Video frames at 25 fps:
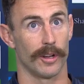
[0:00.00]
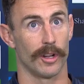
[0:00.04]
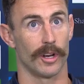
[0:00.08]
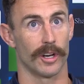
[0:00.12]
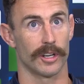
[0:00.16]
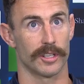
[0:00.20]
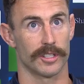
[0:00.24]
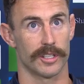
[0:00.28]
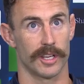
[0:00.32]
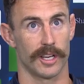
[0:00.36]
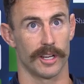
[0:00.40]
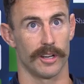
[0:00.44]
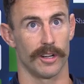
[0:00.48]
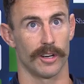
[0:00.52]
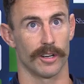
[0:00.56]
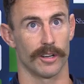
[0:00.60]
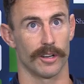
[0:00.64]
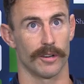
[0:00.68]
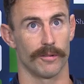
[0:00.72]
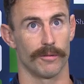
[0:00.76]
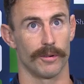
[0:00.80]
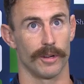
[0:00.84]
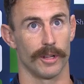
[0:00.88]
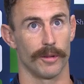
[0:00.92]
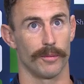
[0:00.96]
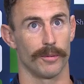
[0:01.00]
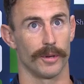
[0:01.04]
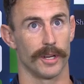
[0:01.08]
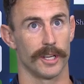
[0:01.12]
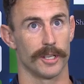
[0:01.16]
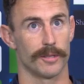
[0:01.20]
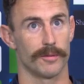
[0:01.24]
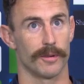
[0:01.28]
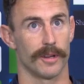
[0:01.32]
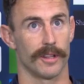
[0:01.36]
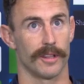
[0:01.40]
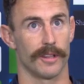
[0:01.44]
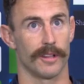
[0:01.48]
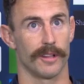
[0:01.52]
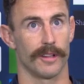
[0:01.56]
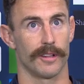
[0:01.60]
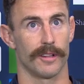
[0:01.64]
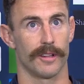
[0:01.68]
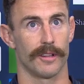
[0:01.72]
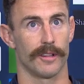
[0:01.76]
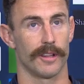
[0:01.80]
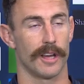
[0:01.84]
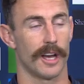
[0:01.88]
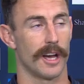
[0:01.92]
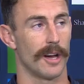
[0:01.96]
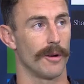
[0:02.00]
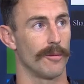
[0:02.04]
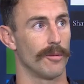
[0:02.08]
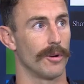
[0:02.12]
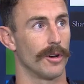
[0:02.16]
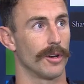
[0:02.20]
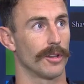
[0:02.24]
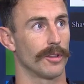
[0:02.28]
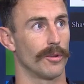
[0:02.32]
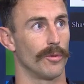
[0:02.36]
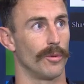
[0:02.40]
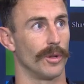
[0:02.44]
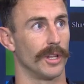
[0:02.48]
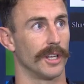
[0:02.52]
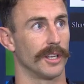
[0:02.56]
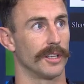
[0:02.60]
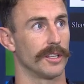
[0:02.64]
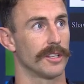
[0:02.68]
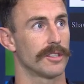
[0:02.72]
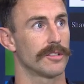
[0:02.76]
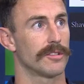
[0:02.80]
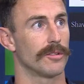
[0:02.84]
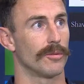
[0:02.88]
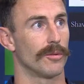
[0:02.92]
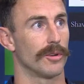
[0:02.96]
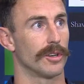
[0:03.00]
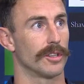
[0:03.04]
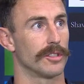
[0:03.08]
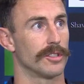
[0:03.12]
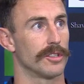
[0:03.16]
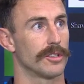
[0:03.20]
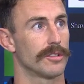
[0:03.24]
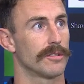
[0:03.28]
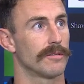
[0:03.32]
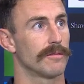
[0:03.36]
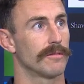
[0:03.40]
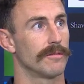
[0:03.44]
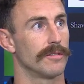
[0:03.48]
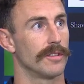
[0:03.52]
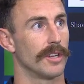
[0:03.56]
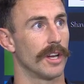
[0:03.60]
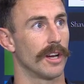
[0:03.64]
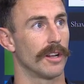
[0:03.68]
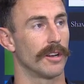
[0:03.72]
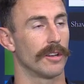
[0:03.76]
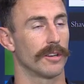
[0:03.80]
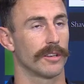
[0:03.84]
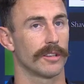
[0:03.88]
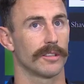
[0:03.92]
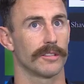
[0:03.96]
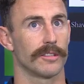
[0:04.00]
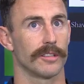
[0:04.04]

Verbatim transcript: Like I said, like, I'm really pleased by the hard work, the willingness to want to just, you know, look,